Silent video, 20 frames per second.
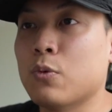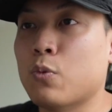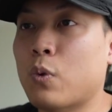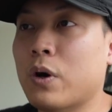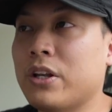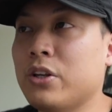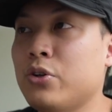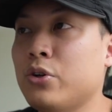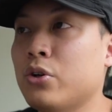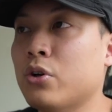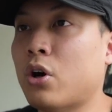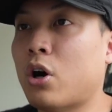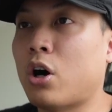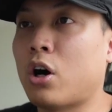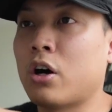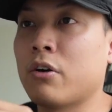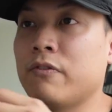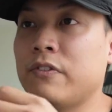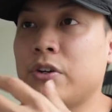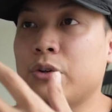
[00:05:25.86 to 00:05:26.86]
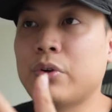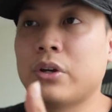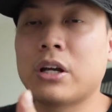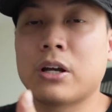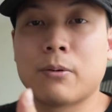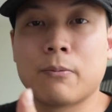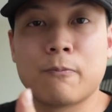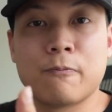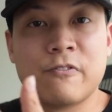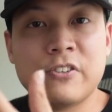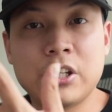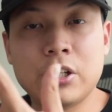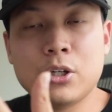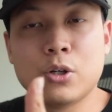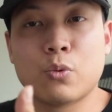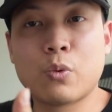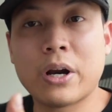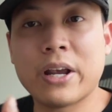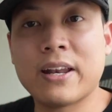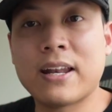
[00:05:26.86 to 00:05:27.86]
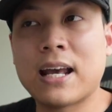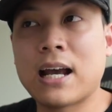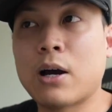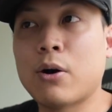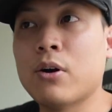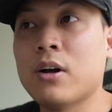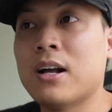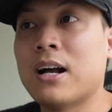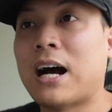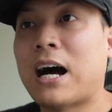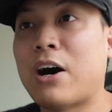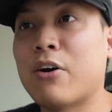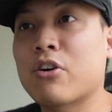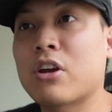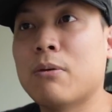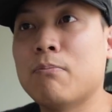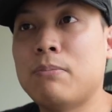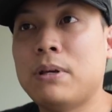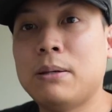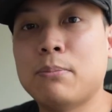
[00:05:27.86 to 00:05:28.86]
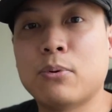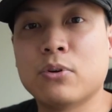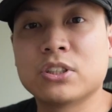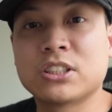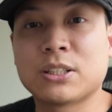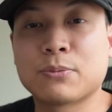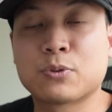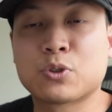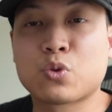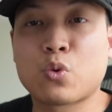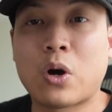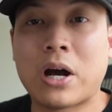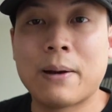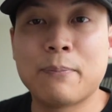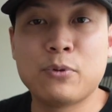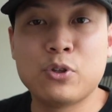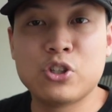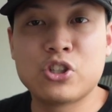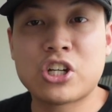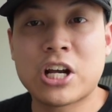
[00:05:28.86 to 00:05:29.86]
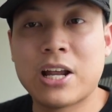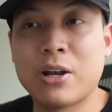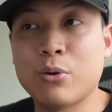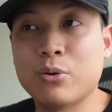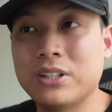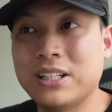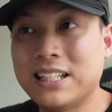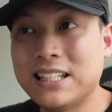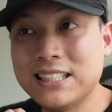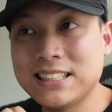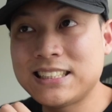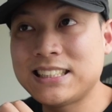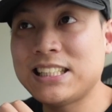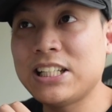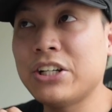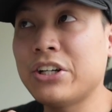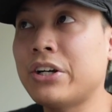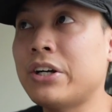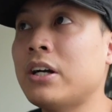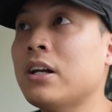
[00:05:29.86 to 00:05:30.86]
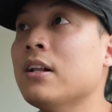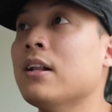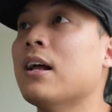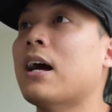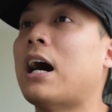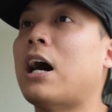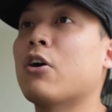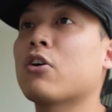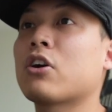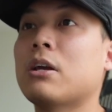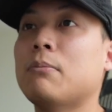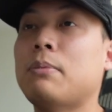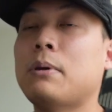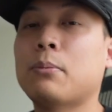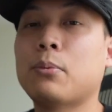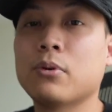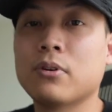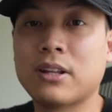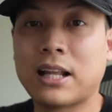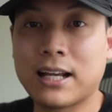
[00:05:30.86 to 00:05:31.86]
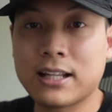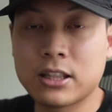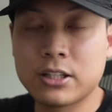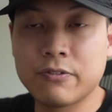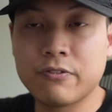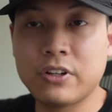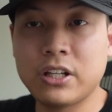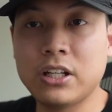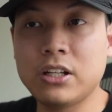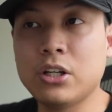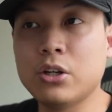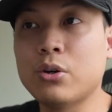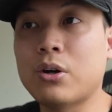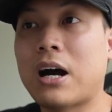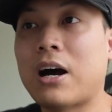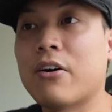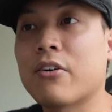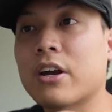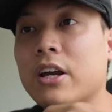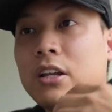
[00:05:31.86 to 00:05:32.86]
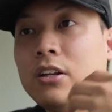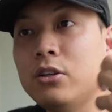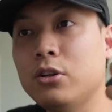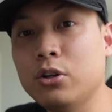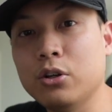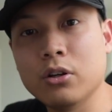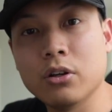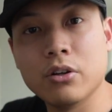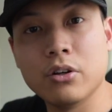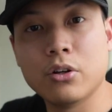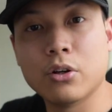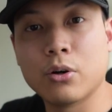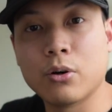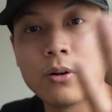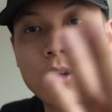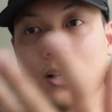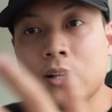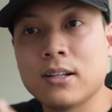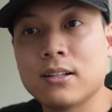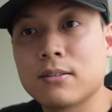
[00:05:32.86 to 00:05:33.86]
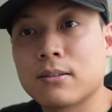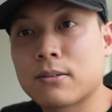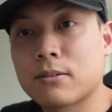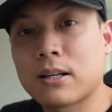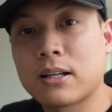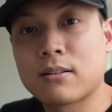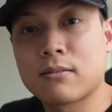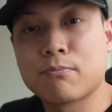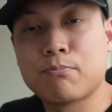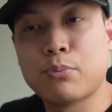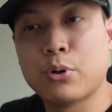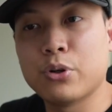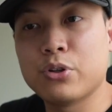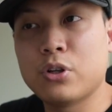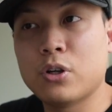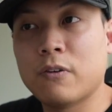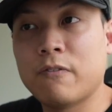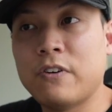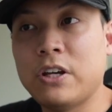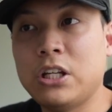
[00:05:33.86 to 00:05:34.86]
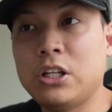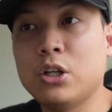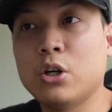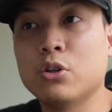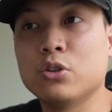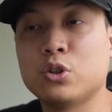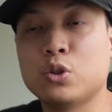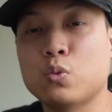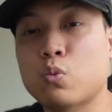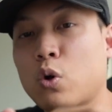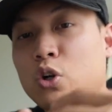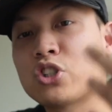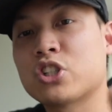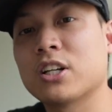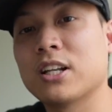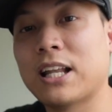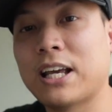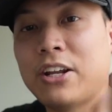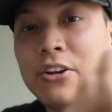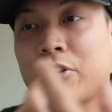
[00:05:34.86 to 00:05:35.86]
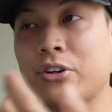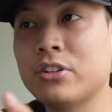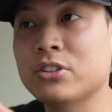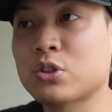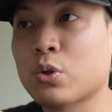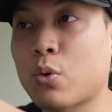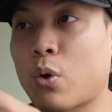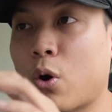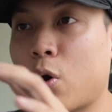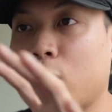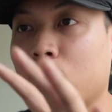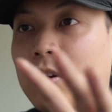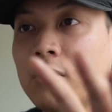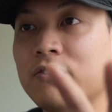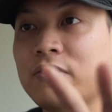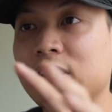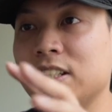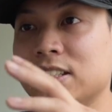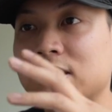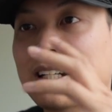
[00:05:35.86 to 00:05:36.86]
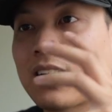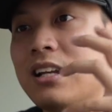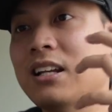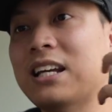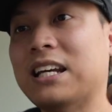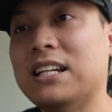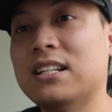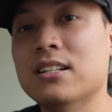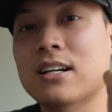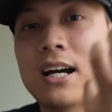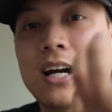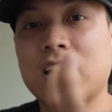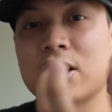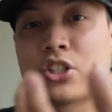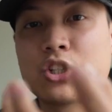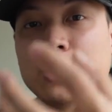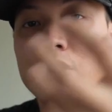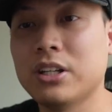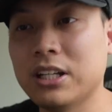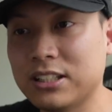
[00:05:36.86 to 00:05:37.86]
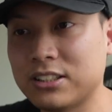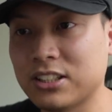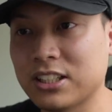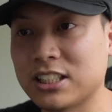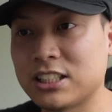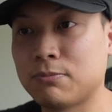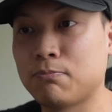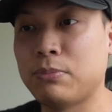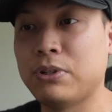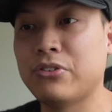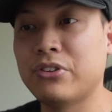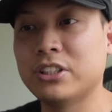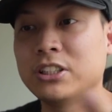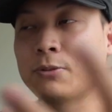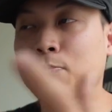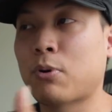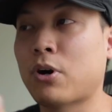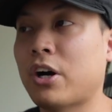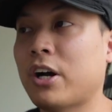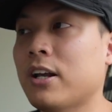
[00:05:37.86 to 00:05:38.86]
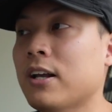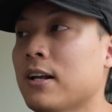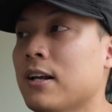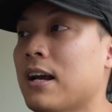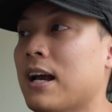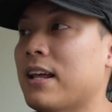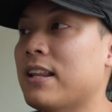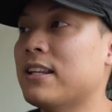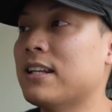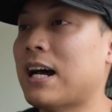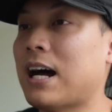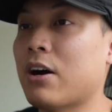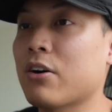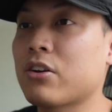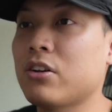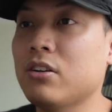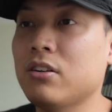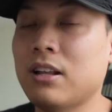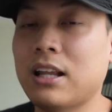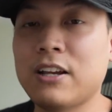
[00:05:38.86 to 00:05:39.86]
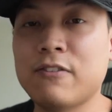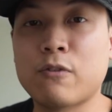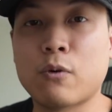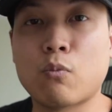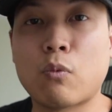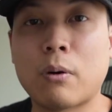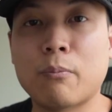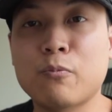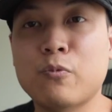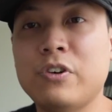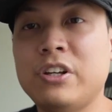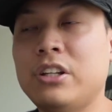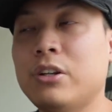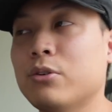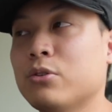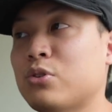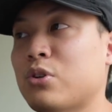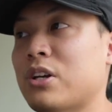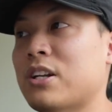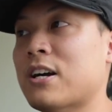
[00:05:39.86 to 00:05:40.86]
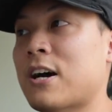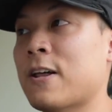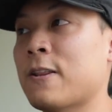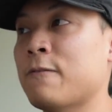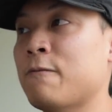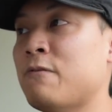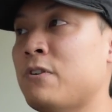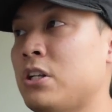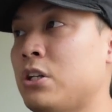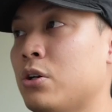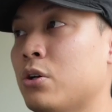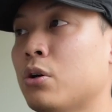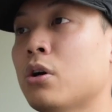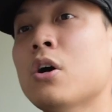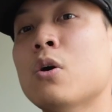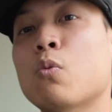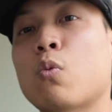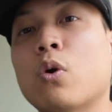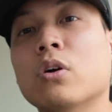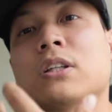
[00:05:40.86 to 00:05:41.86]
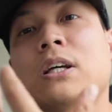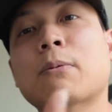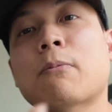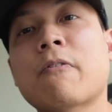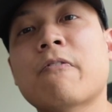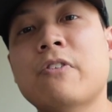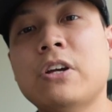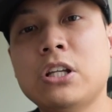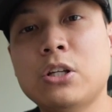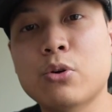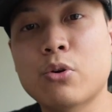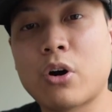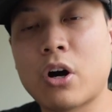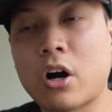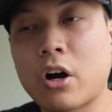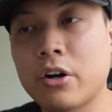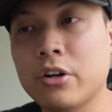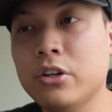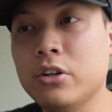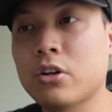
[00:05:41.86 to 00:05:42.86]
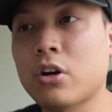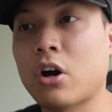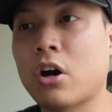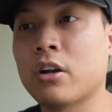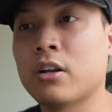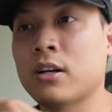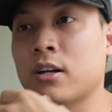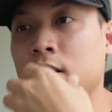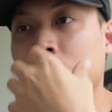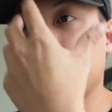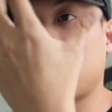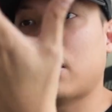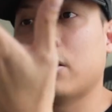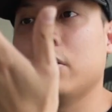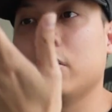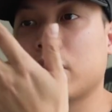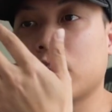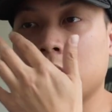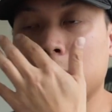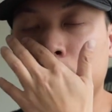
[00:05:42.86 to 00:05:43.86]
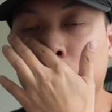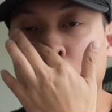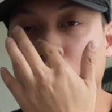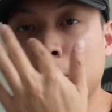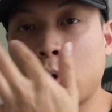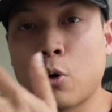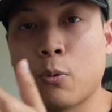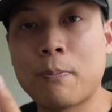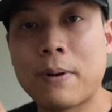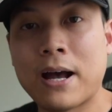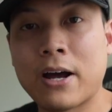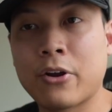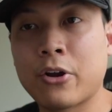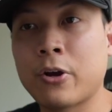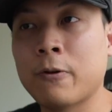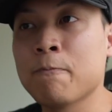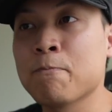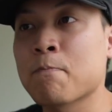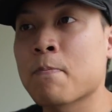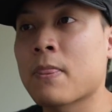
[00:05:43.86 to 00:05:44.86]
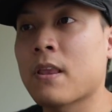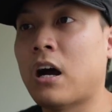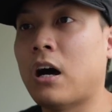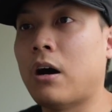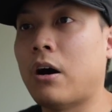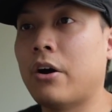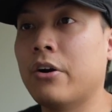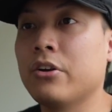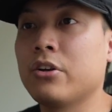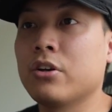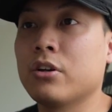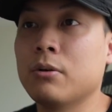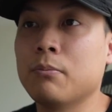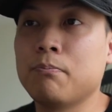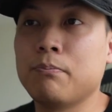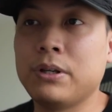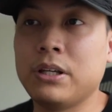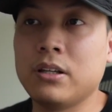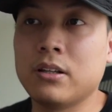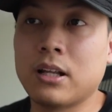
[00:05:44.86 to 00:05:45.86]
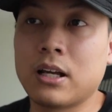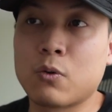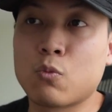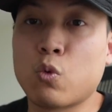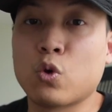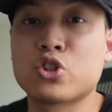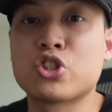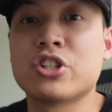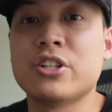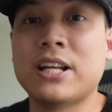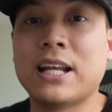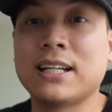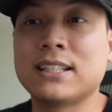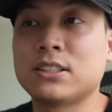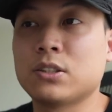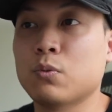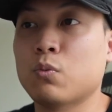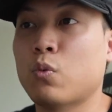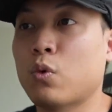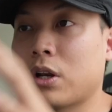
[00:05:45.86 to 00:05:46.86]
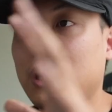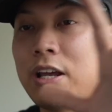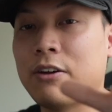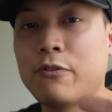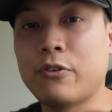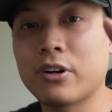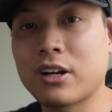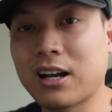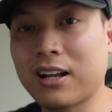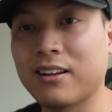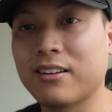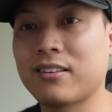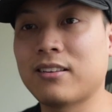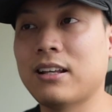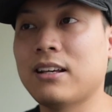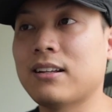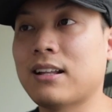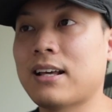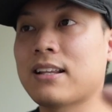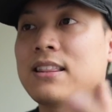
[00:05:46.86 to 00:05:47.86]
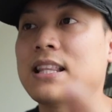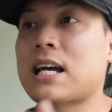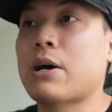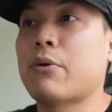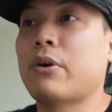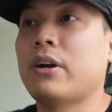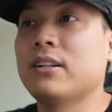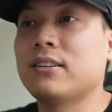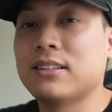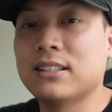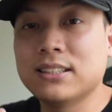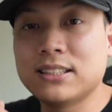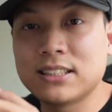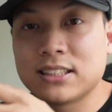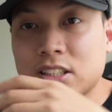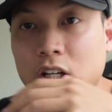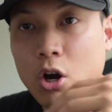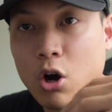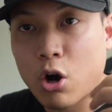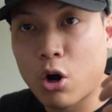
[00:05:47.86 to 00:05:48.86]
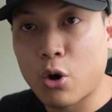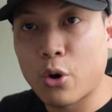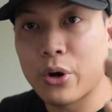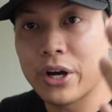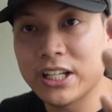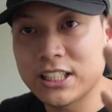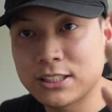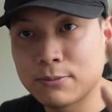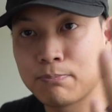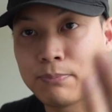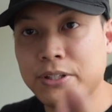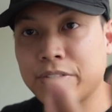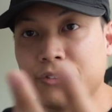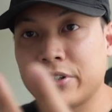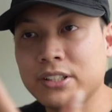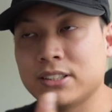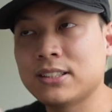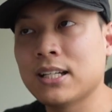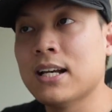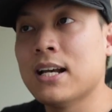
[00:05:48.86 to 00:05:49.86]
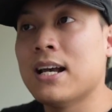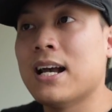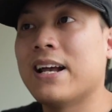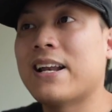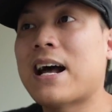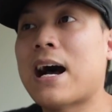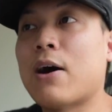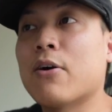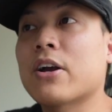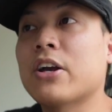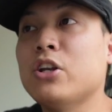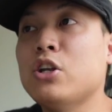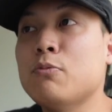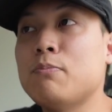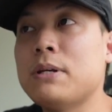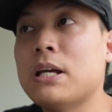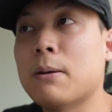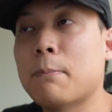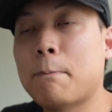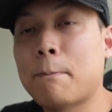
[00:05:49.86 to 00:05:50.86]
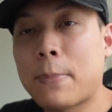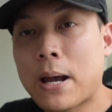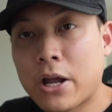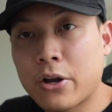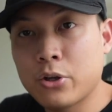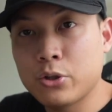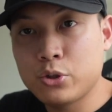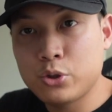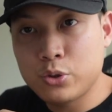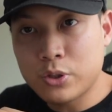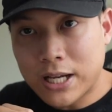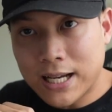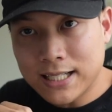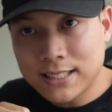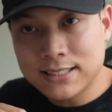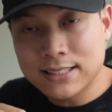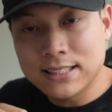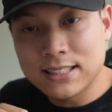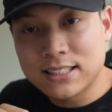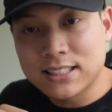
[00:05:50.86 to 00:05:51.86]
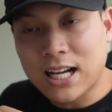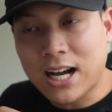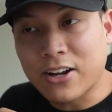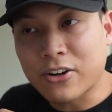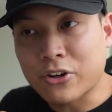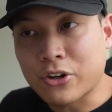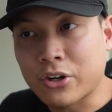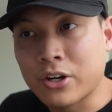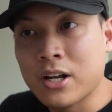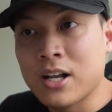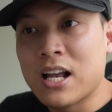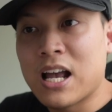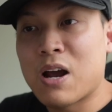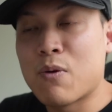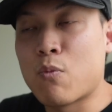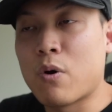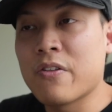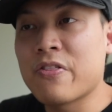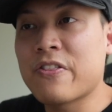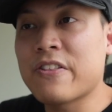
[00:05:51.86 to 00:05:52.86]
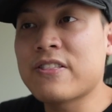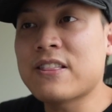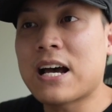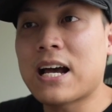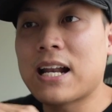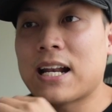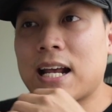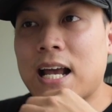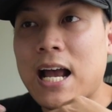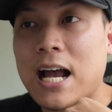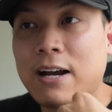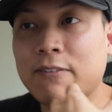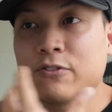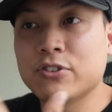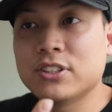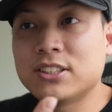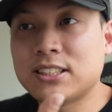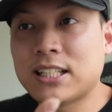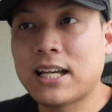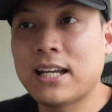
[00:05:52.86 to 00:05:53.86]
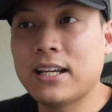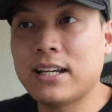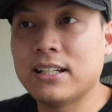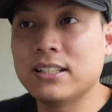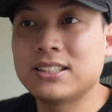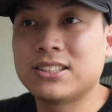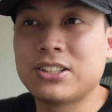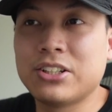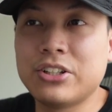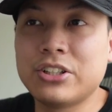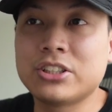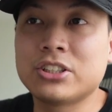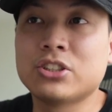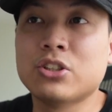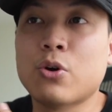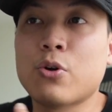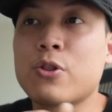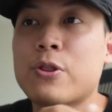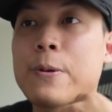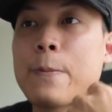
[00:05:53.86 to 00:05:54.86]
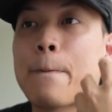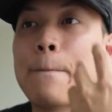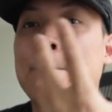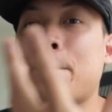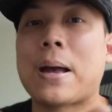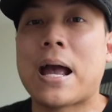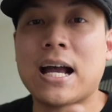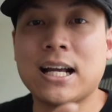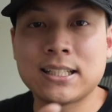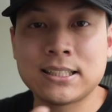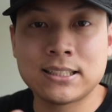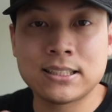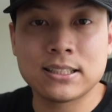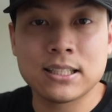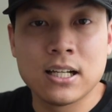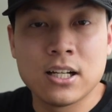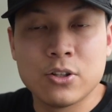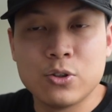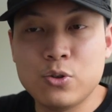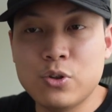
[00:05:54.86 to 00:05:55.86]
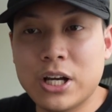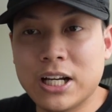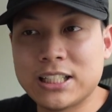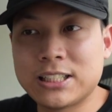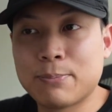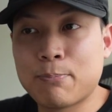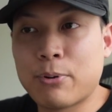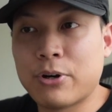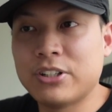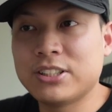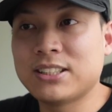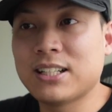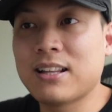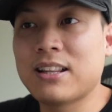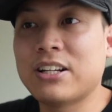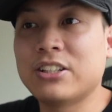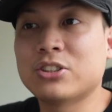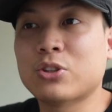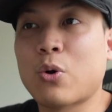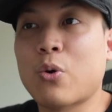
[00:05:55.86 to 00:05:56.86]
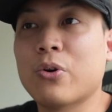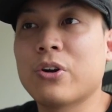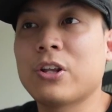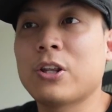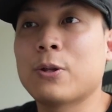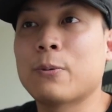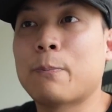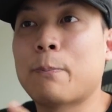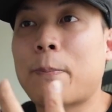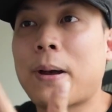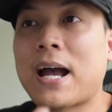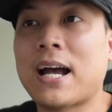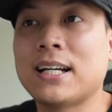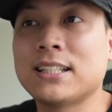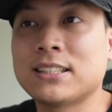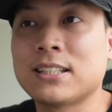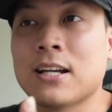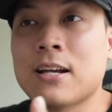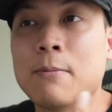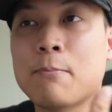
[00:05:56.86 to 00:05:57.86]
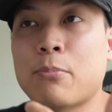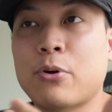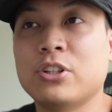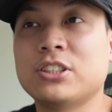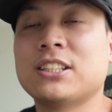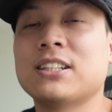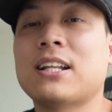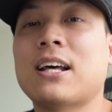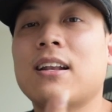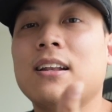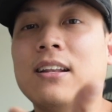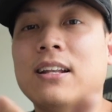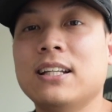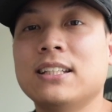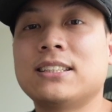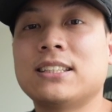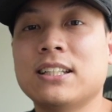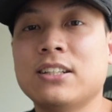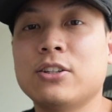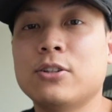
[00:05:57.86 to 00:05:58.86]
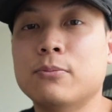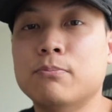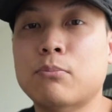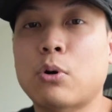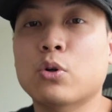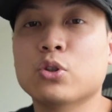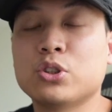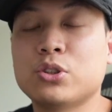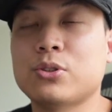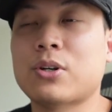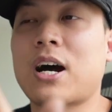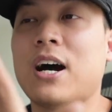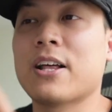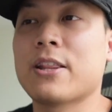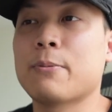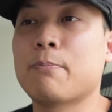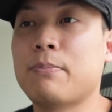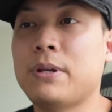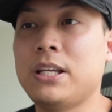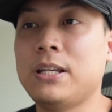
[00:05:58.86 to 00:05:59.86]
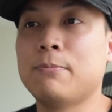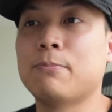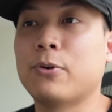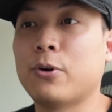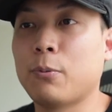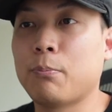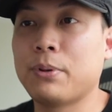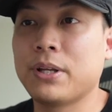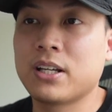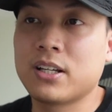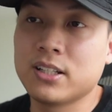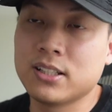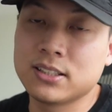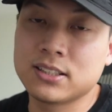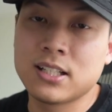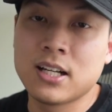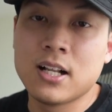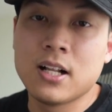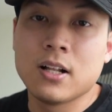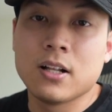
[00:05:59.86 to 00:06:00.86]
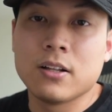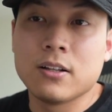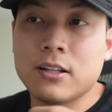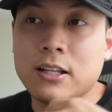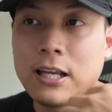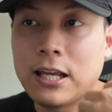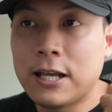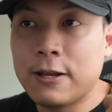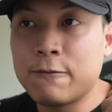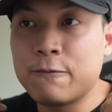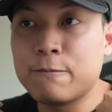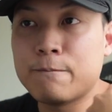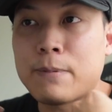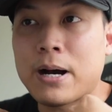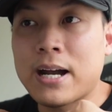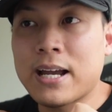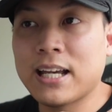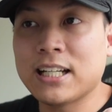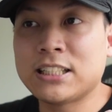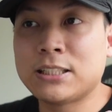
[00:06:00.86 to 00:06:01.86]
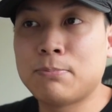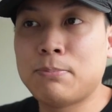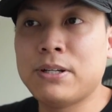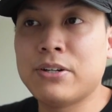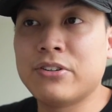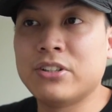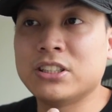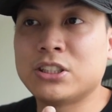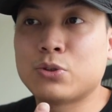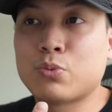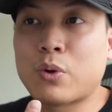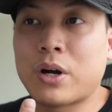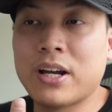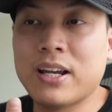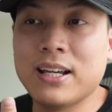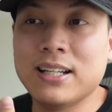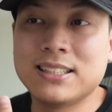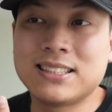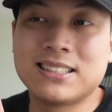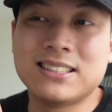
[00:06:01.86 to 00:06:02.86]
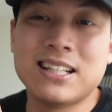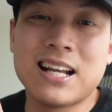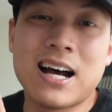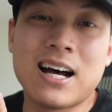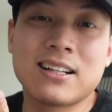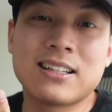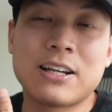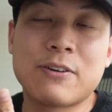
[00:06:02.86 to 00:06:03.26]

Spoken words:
when you are viewing a video right now, how can people subscribe to your channel easier? How can people like the video? How can you, you know, put your video to watch later? So all of these kind of interaction is the experience part. And how can you link from one video to another video? What type of video are you gonna promote better? Are you gonna be like watch next or whatever kind of thing like that, right? This is all experience. And how can you be a better UX designer? And one thing that I have to say is there is no the best UX person. There's only the best person that listens the most to other people, because if my experience, right, is not